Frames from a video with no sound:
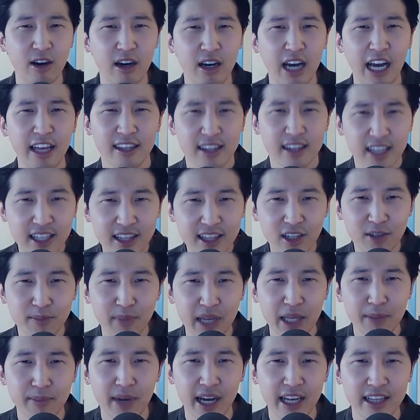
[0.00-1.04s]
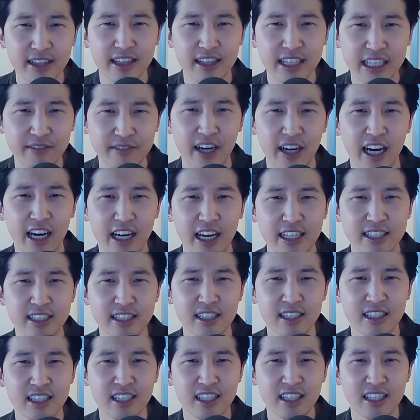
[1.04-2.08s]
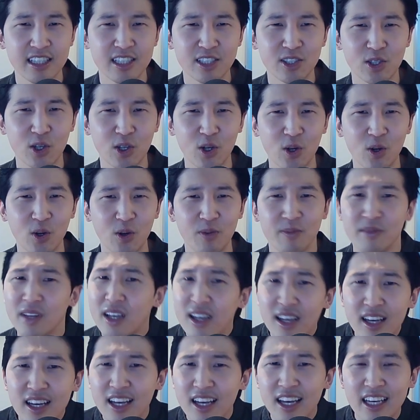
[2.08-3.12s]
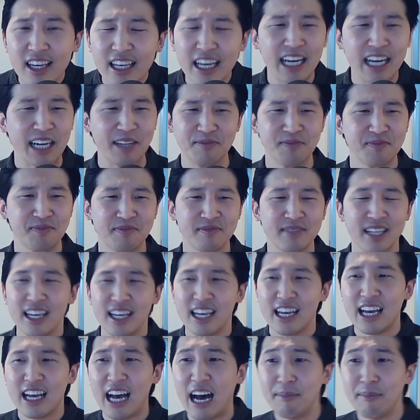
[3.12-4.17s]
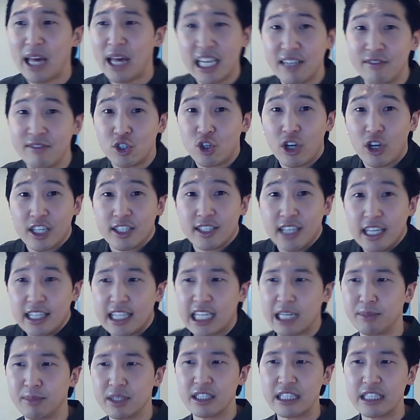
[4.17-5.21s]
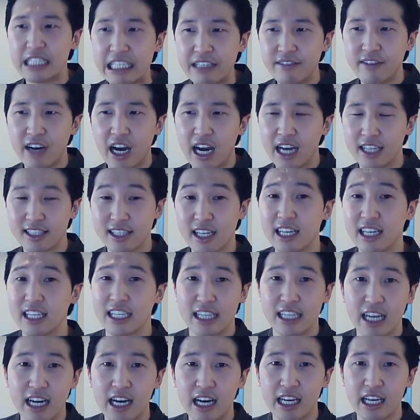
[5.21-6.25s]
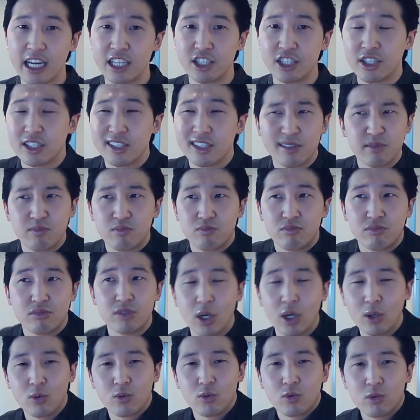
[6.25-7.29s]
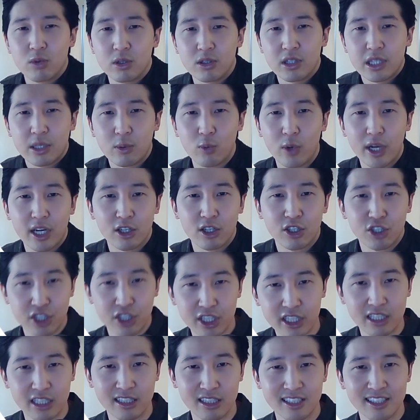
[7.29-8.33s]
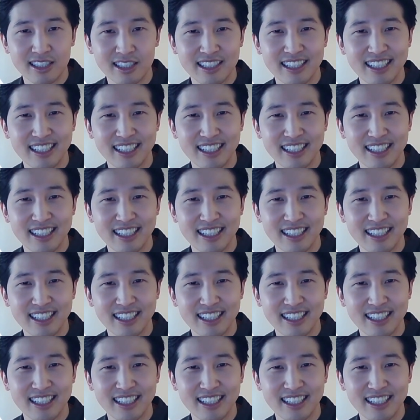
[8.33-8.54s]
I think they're made by Levi's. So, yeah, I'm not even trying to say that I'm a Levi's kind of guy. I just don't really wear jeans.